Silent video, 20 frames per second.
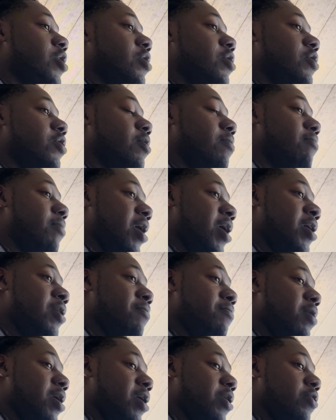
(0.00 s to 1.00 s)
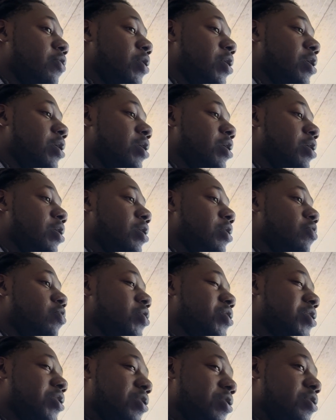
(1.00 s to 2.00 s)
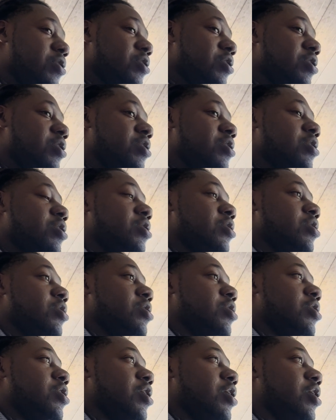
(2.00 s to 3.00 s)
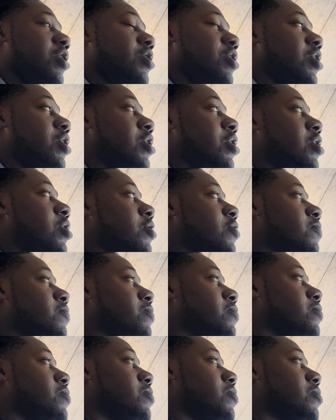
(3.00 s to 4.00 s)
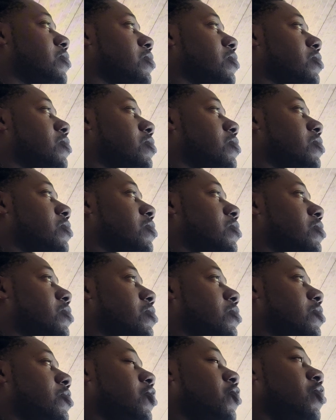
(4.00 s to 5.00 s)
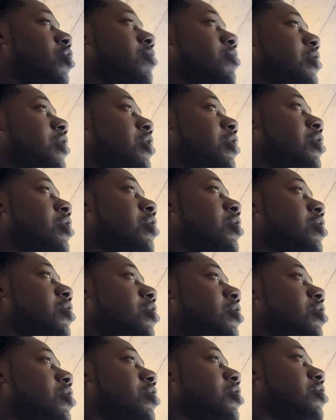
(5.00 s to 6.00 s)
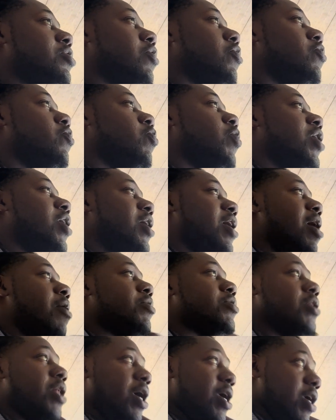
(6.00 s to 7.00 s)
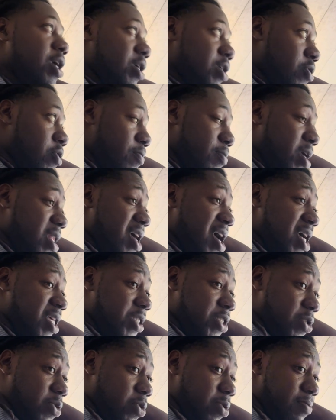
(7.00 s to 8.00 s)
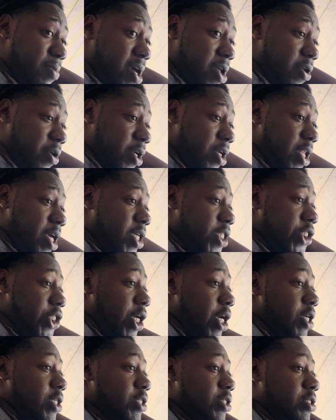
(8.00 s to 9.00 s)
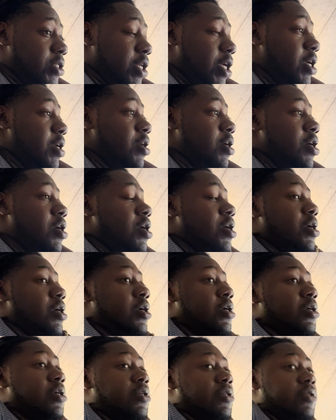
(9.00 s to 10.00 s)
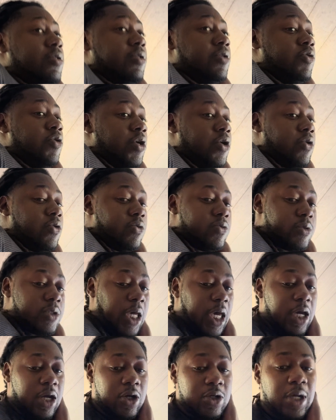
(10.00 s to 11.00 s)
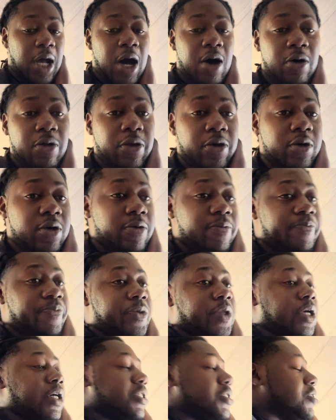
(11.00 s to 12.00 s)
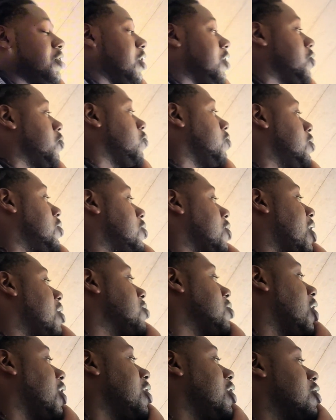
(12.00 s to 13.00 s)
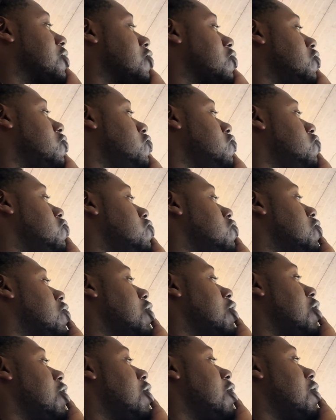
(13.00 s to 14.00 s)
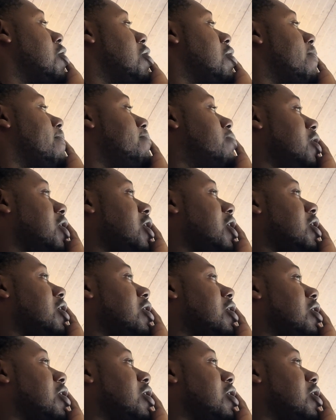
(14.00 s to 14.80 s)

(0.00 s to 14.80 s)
the main battery was good, and then you know what I'm saying. So one guy was like, it's gonna be the auxiliary battery because that change that take care of all the accessories. So I was like, that's cool, but